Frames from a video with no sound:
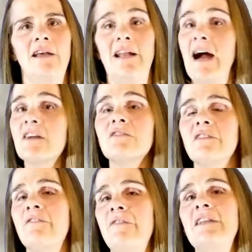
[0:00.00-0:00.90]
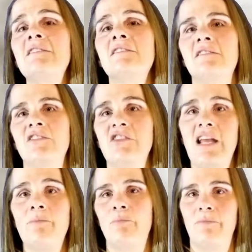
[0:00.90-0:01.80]
it actually fits the
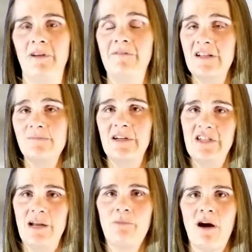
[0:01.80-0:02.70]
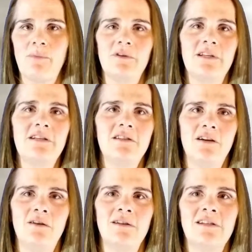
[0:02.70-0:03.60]
shape, it fits my shape properly,
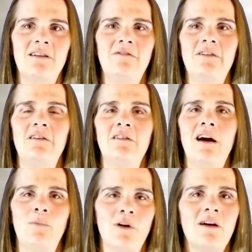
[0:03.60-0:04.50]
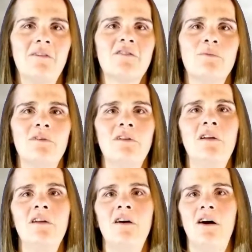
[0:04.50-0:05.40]
so it's going to feel a lot more comfortable.
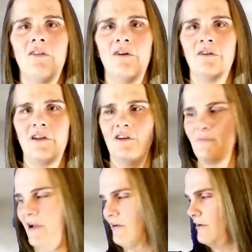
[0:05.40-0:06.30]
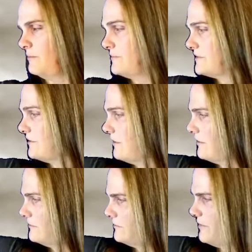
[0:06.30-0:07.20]
Although, you know, my arms are
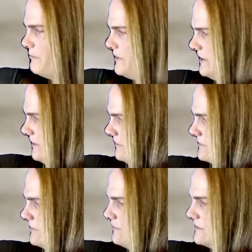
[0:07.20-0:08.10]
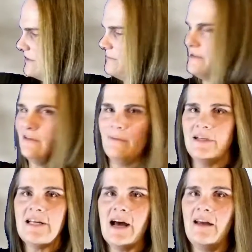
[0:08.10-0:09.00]
a little bit big, so it's going to be a little
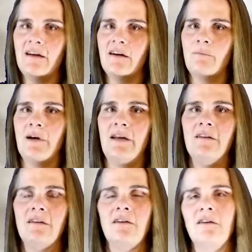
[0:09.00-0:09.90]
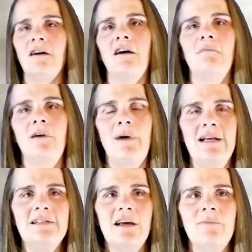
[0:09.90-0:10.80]
bit tight on my on my
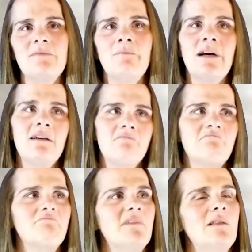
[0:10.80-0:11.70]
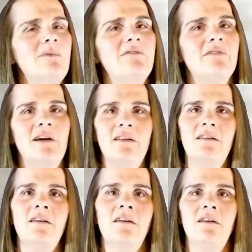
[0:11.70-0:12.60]
biceps, but that'll be fine.
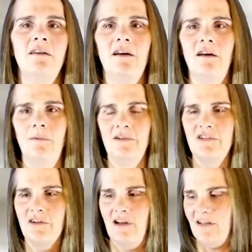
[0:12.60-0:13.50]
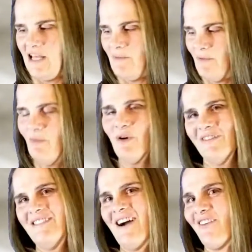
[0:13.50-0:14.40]
Um, I'll just try and keep it
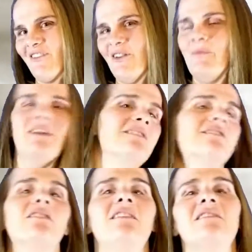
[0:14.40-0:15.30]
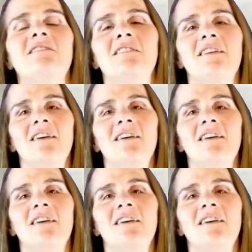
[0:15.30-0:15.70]
pulled down a little bit so it doesn't